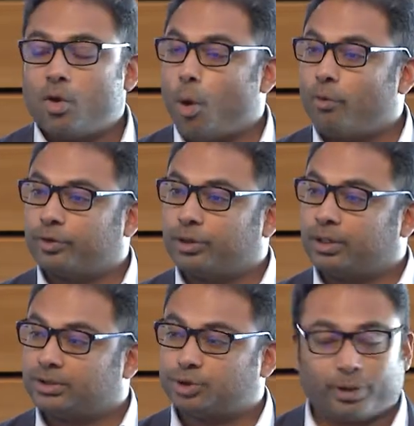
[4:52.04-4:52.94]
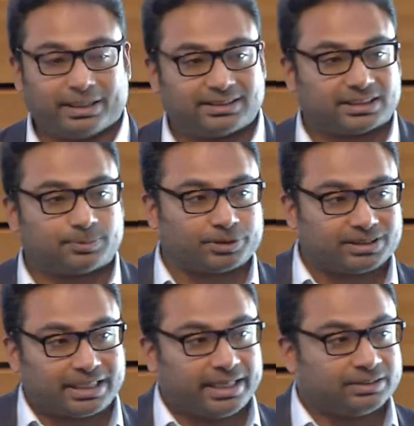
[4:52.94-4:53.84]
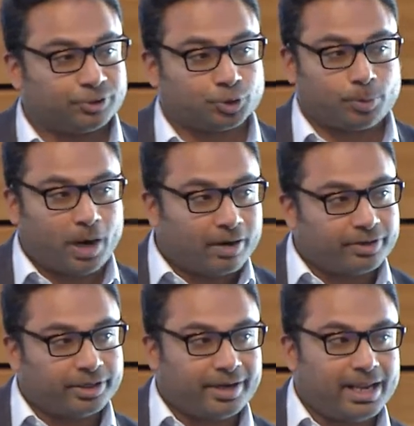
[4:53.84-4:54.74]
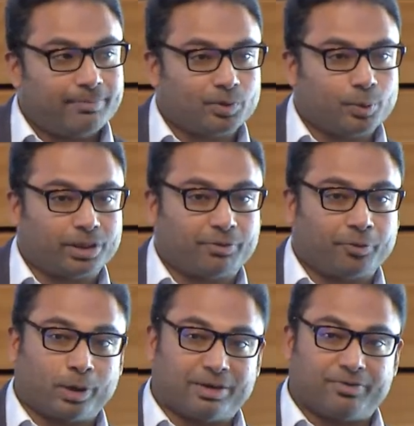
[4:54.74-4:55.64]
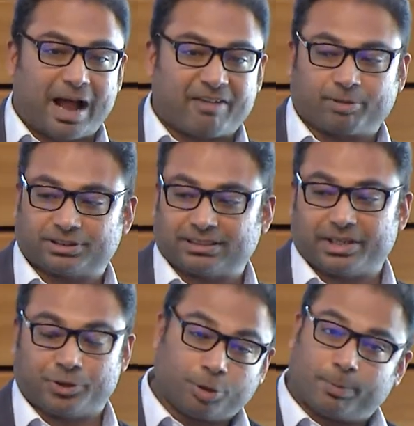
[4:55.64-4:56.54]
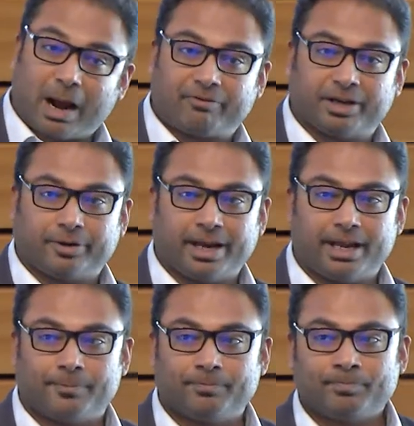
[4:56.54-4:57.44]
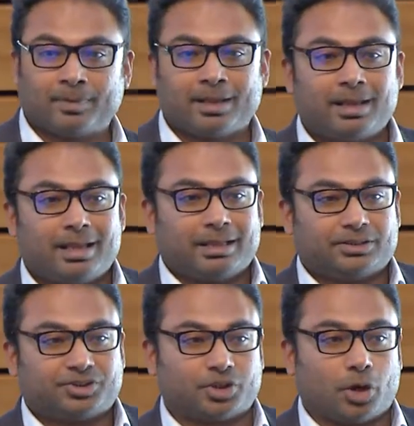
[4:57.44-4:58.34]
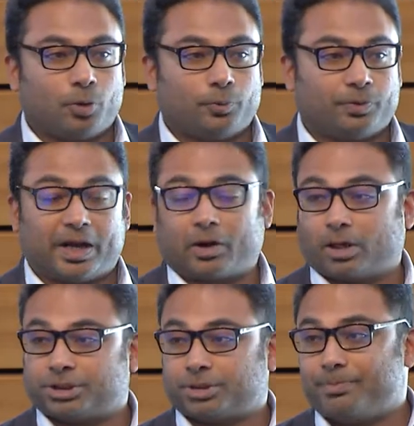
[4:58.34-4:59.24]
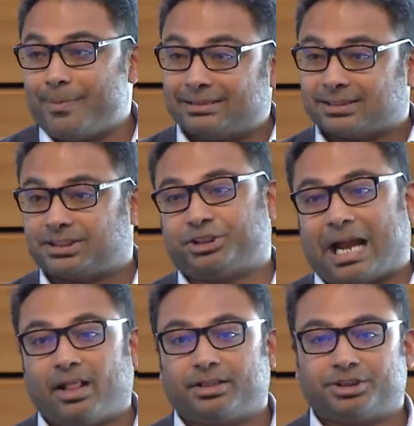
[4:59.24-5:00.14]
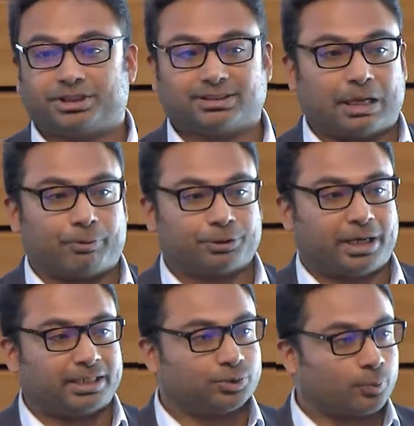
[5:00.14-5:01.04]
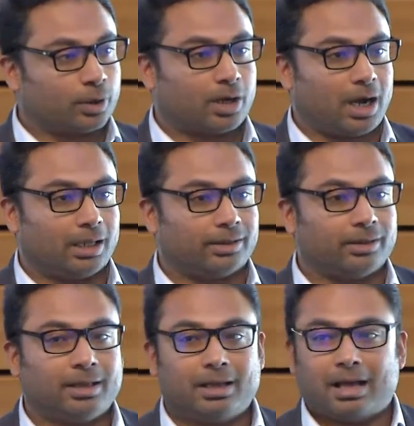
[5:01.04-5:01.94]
over a 26% individual poverty rate with a 45% youth poverty rate. So there are tremendous challenges that we're trying to work on